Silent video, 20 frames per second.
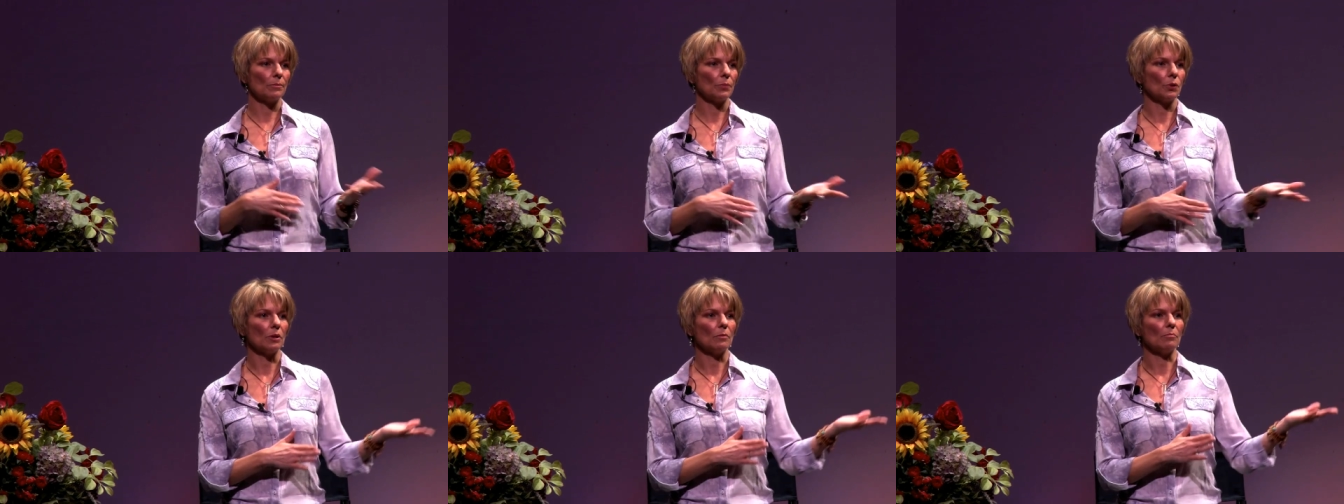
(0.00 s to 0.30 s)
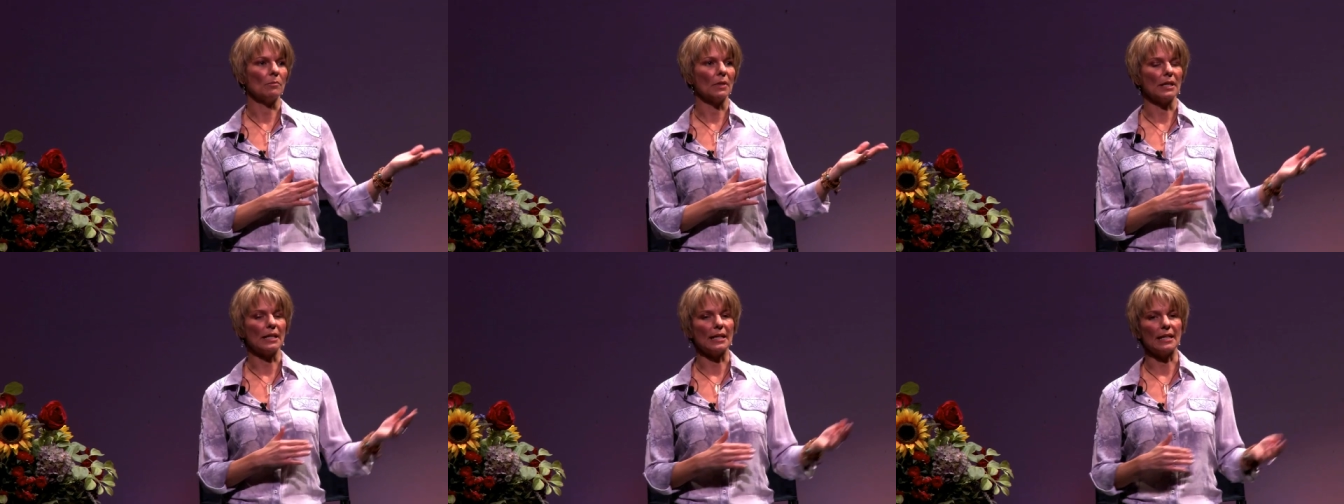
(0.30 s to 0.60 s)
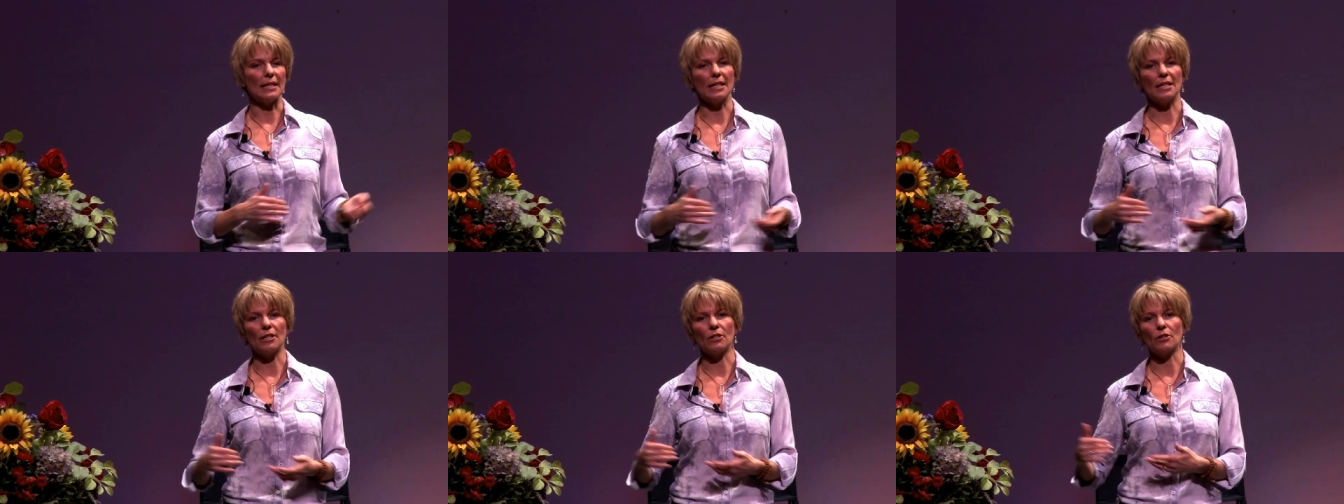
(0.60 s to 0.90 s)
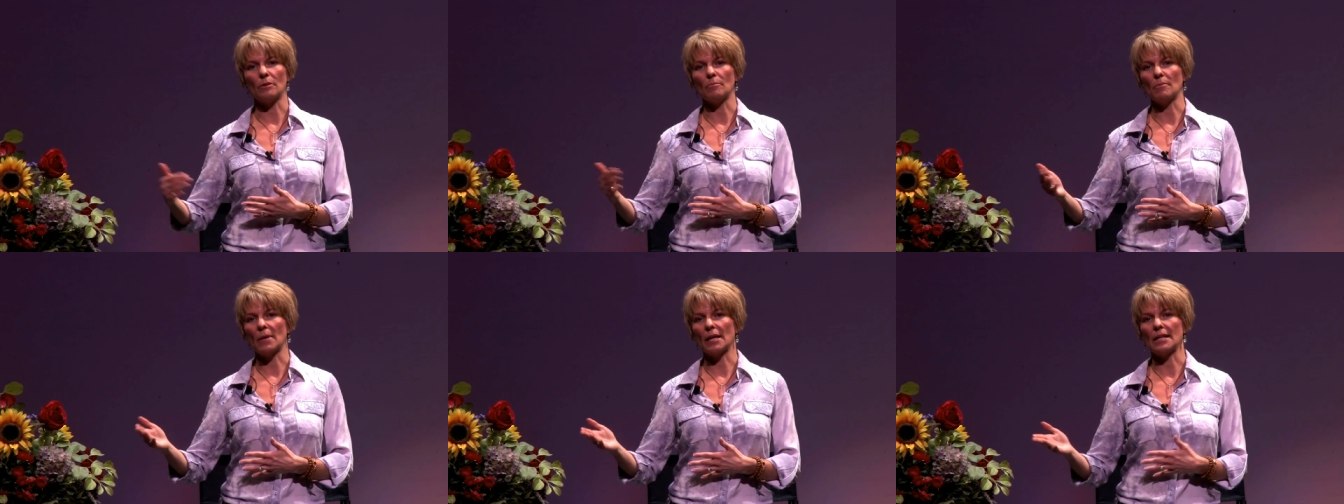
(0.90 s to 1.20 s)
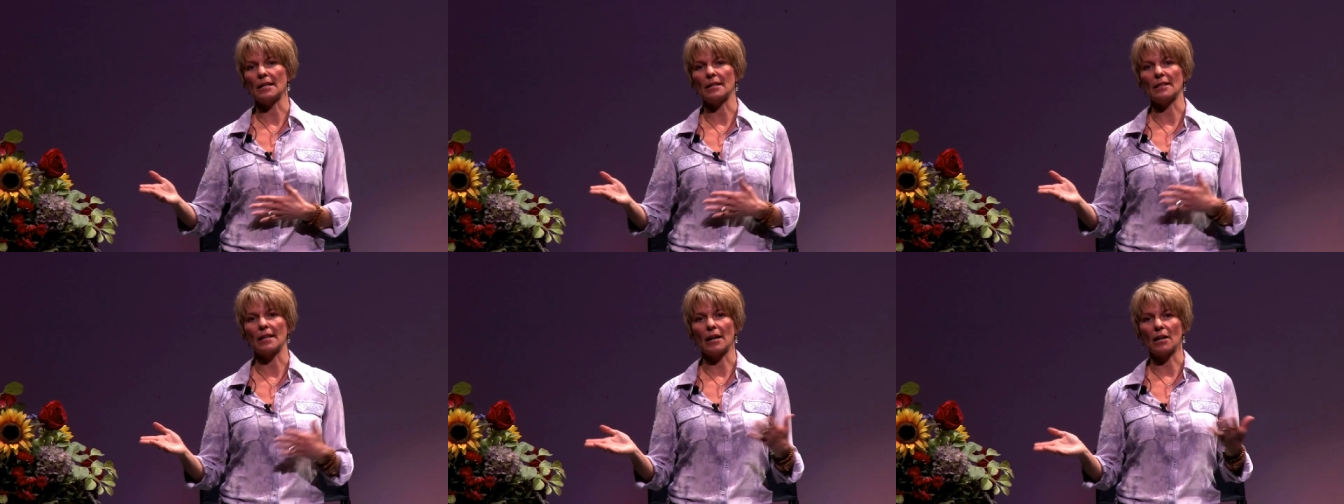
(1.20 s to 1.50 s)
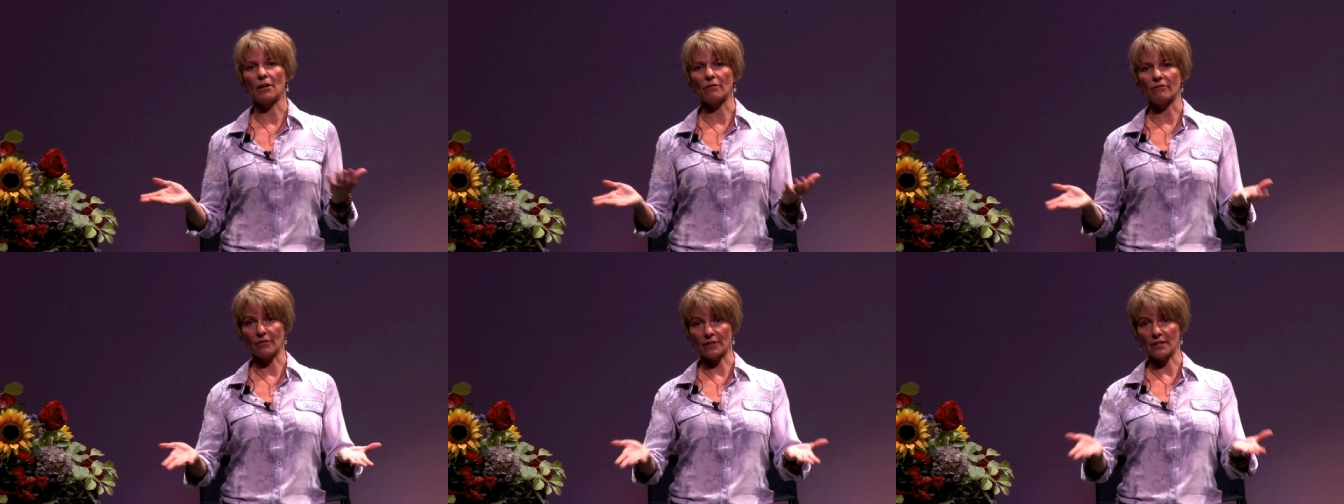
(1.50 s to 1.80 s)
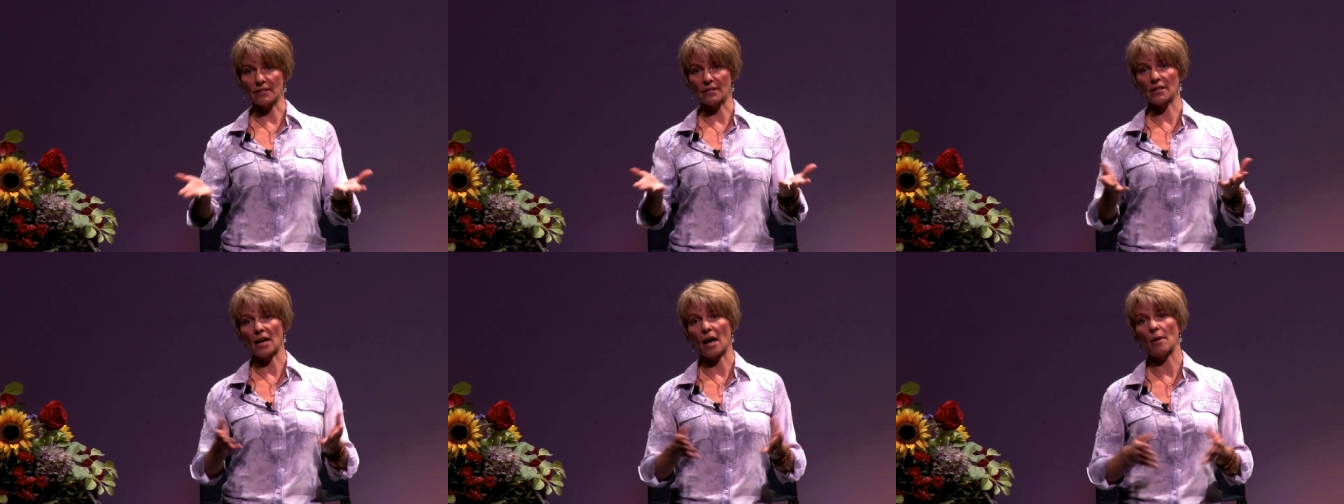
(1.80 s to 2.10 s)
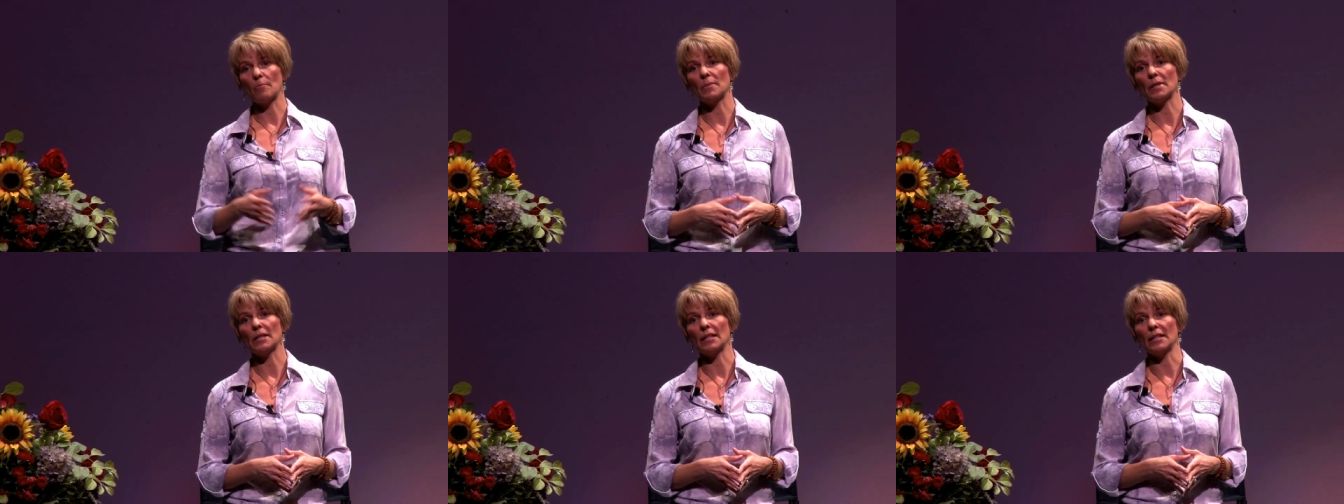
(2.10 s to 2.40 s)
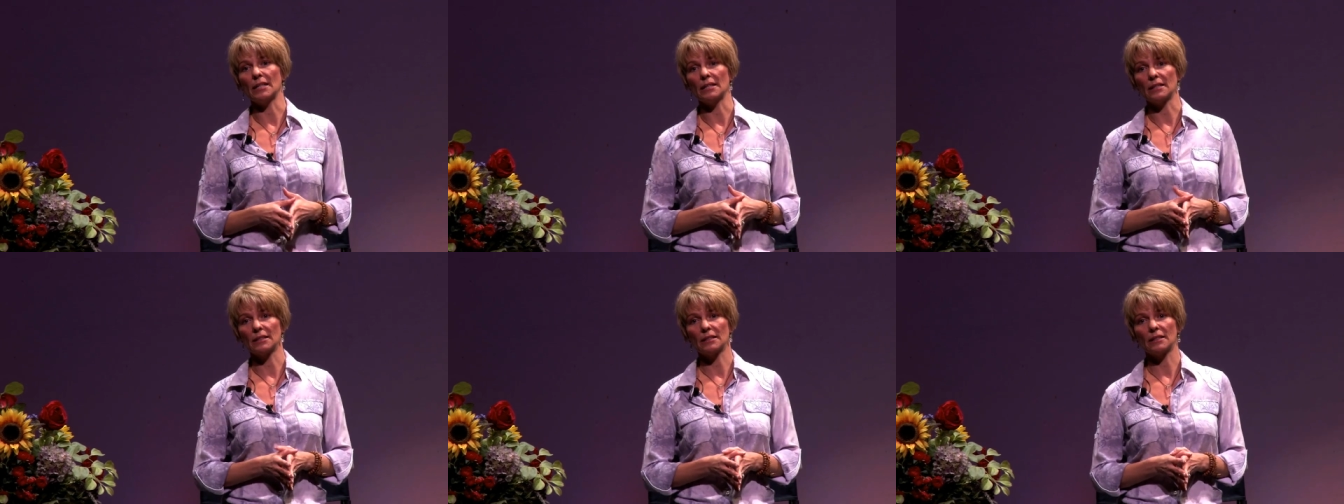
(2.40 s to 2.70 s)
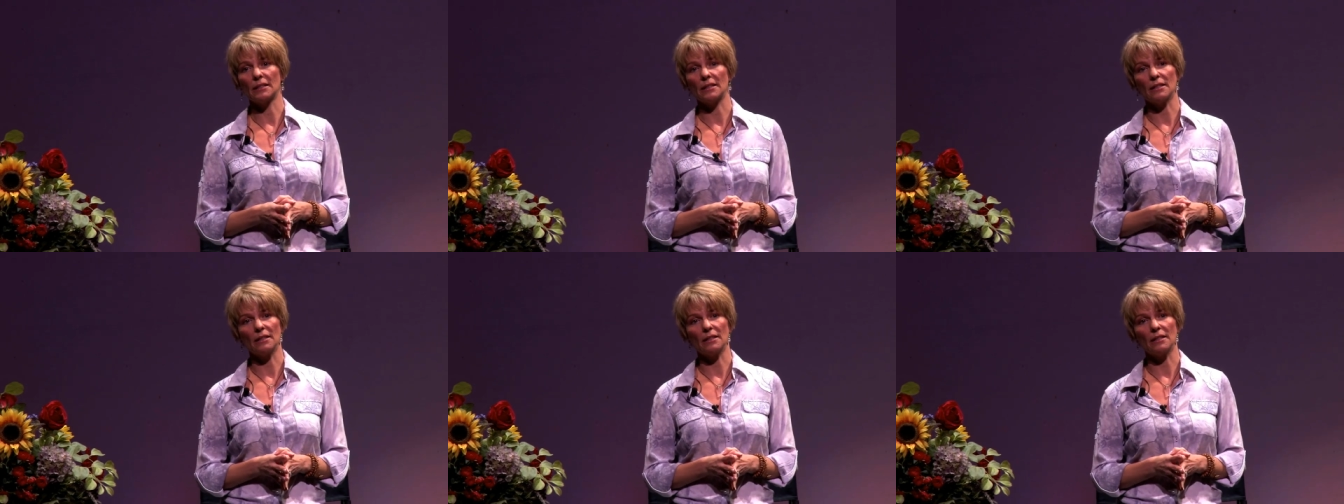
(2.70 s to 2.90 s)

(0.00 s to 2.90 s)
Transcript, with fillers: put money here and money there for this company,